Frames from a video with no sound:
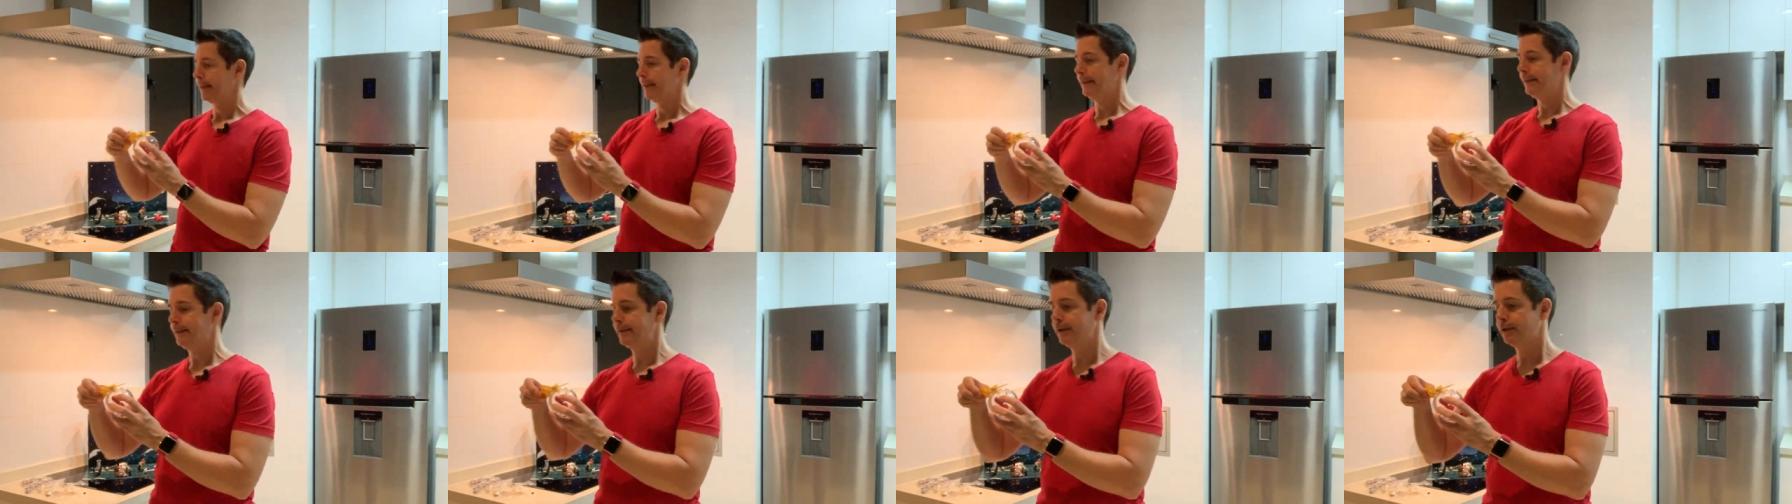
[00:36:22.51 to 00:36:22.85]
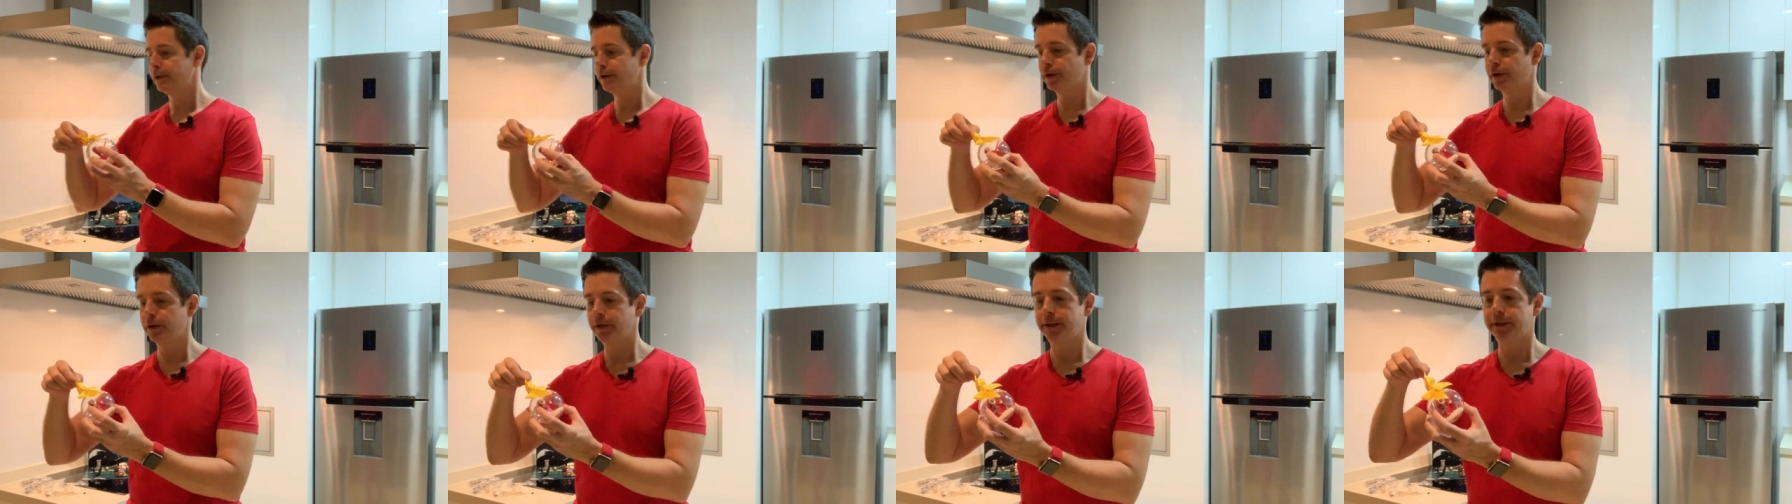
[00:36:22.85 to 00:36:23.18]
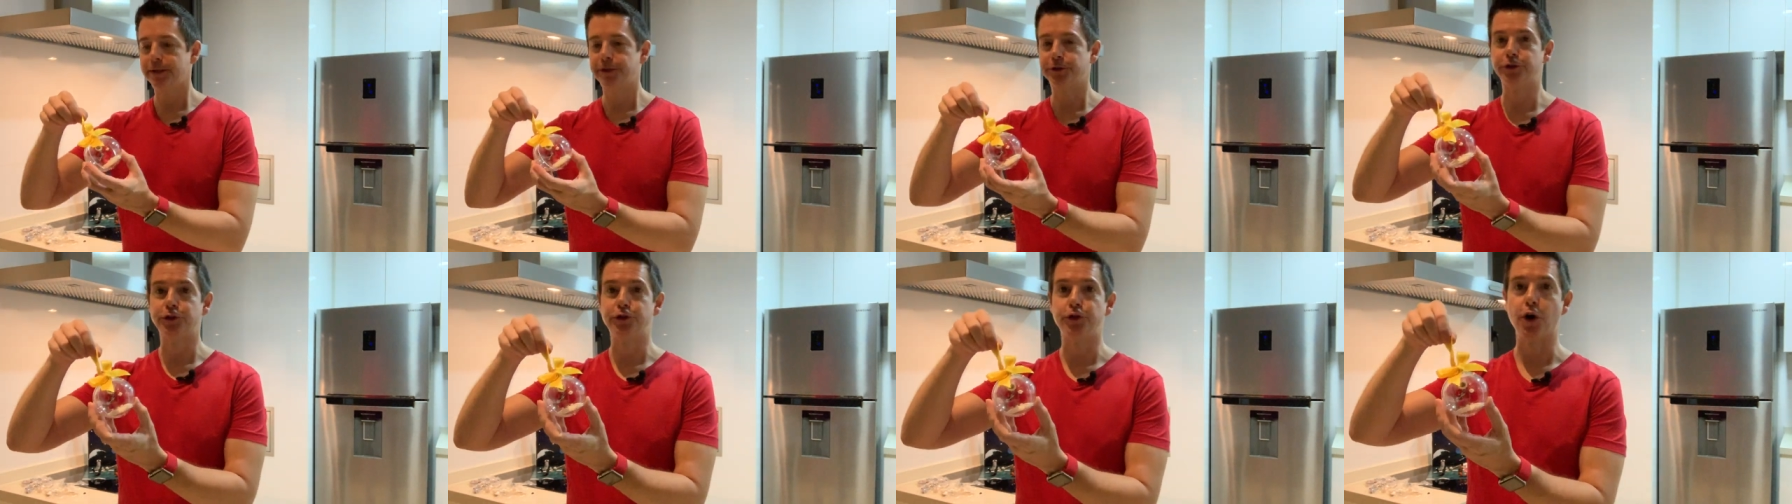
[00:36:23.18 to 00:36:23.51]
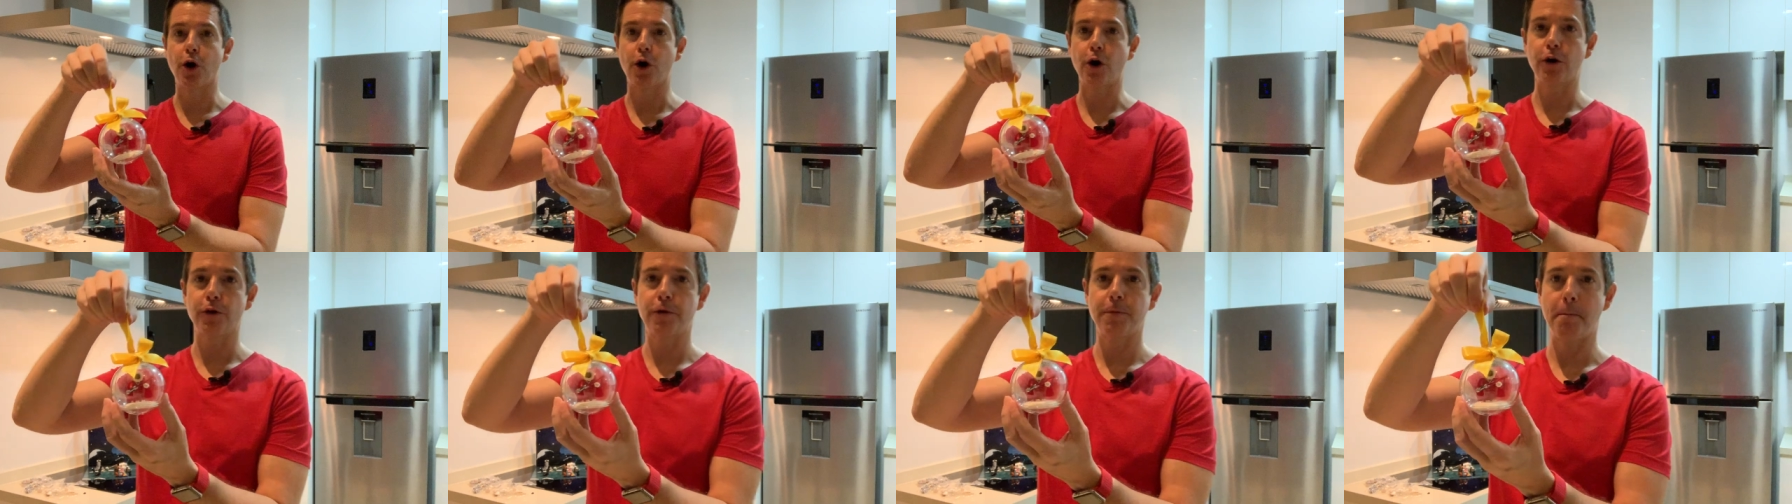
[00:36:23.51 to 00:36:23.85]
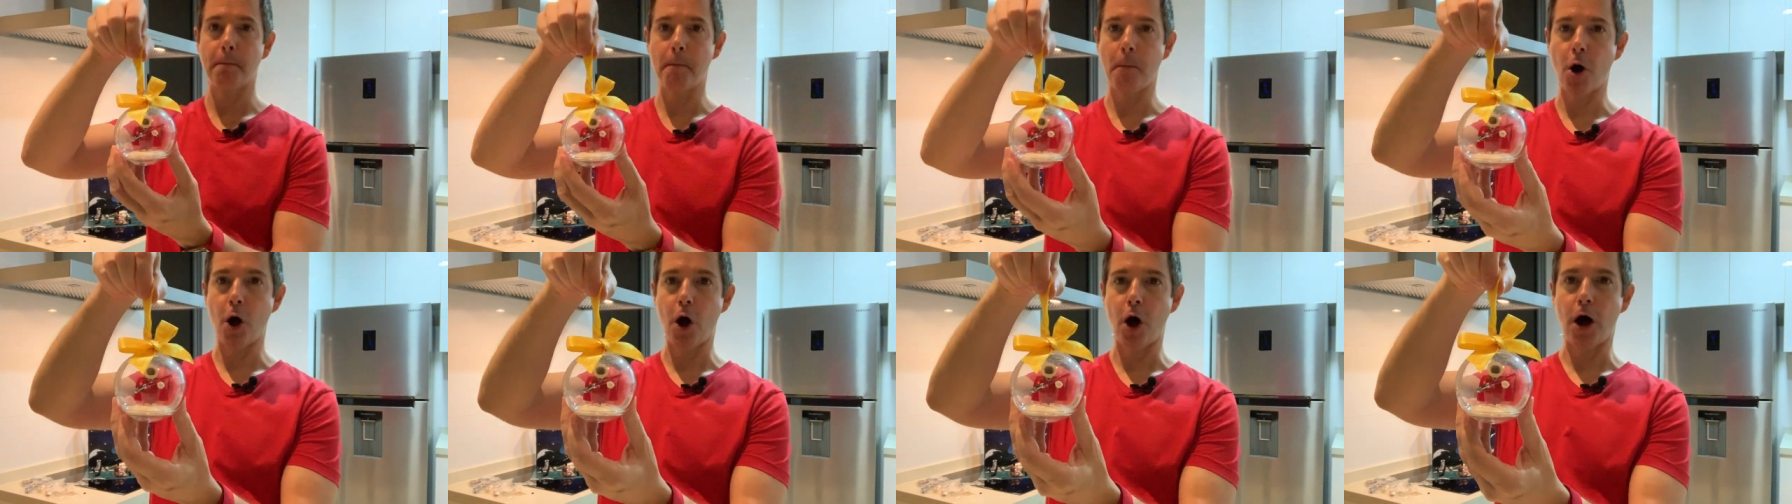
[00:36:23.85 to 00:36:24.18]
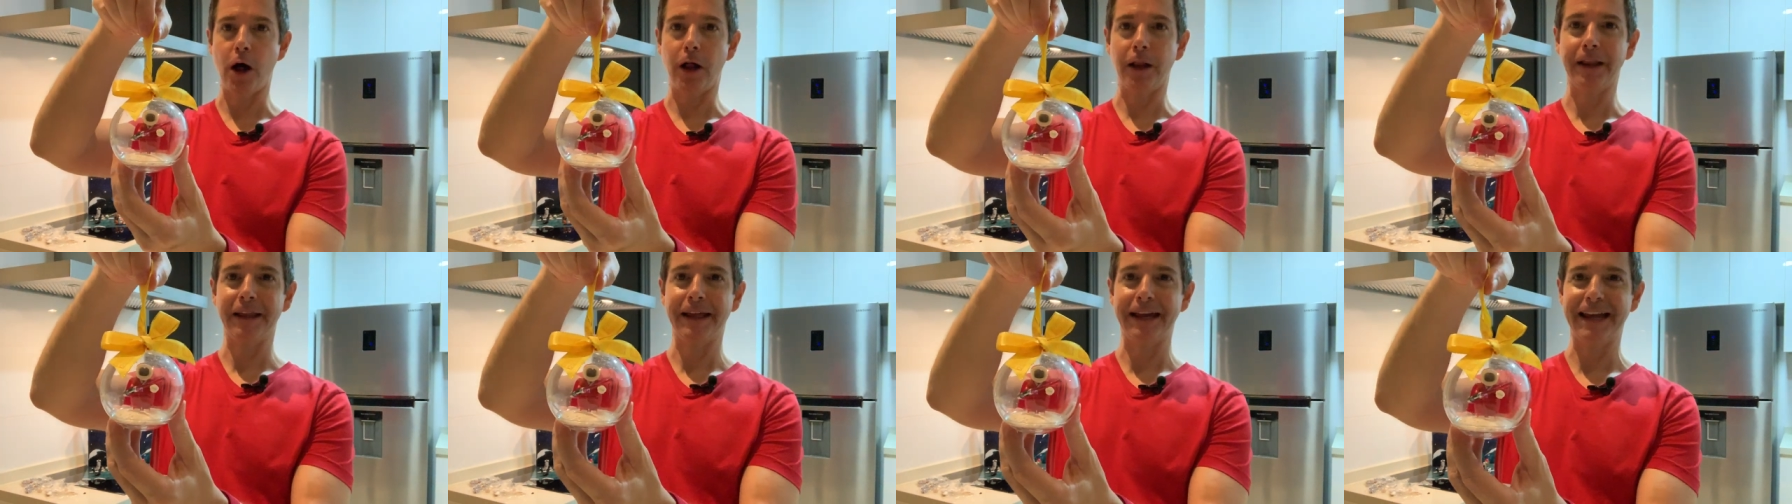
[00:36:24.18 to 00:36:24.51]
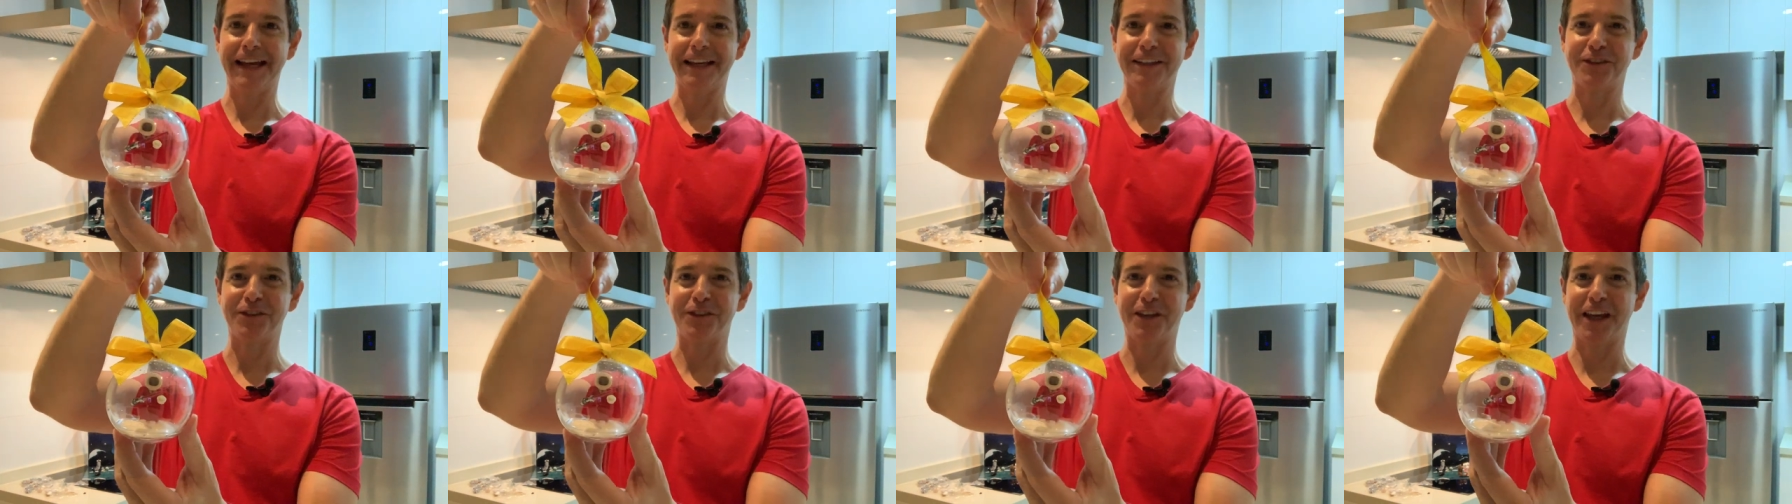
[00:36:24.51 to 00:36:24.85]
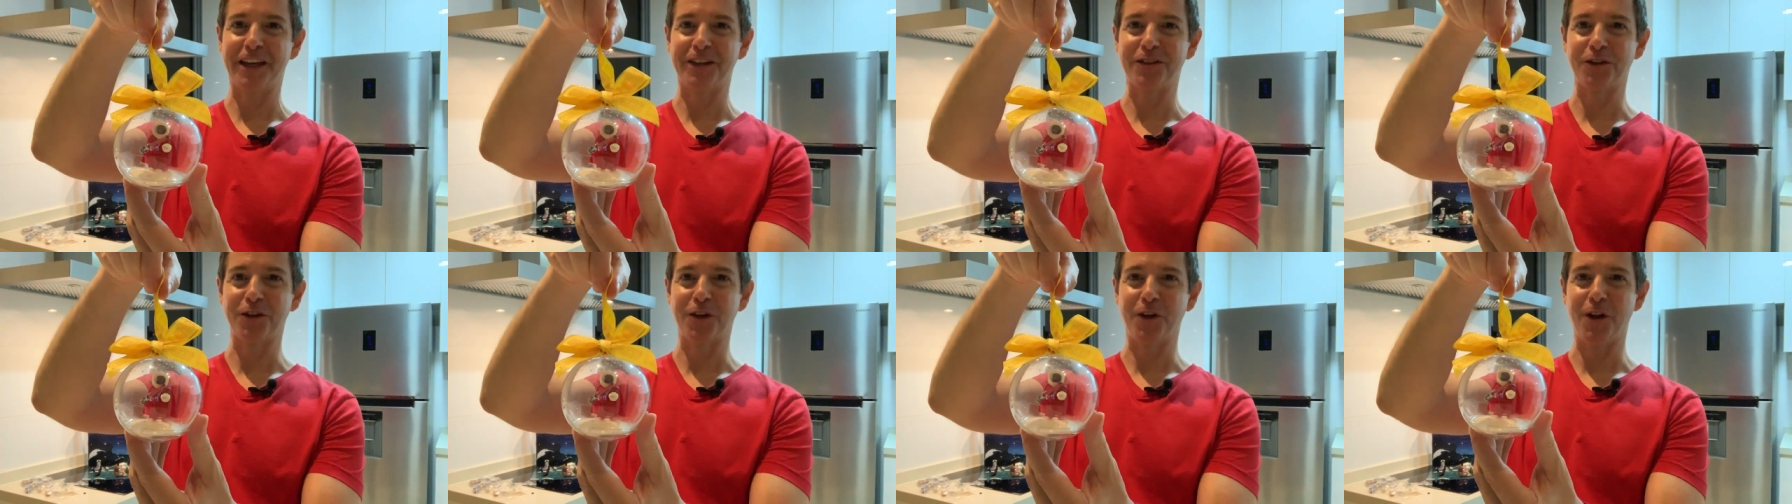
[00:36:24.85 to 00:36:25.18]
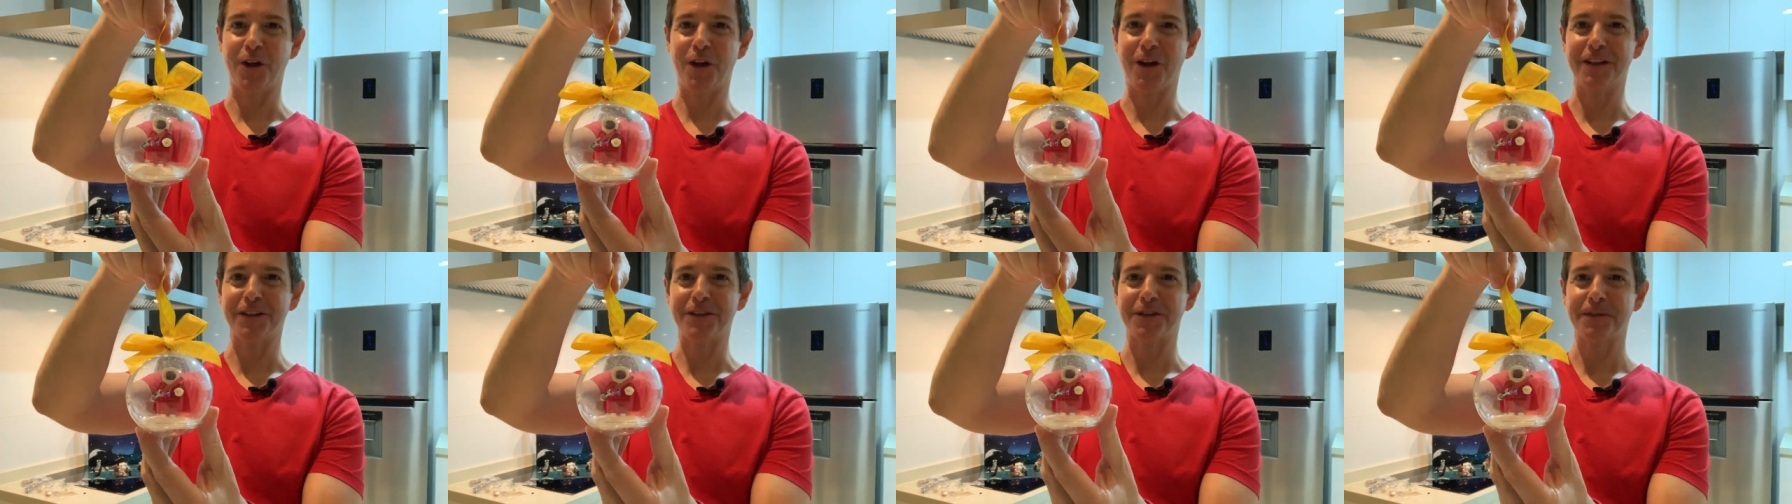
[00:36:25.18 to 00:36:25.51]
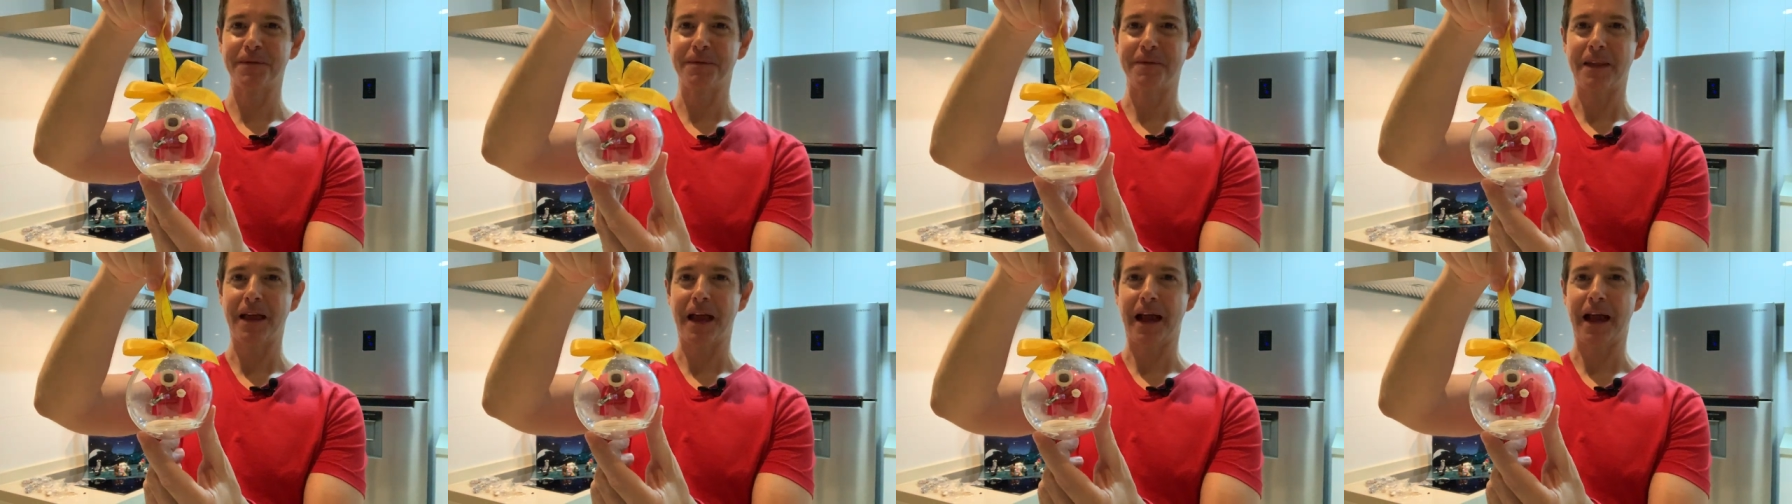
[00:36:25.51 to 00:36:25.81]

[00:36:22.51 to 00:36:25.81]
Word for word: Here is Darth Maul as Santa Claus.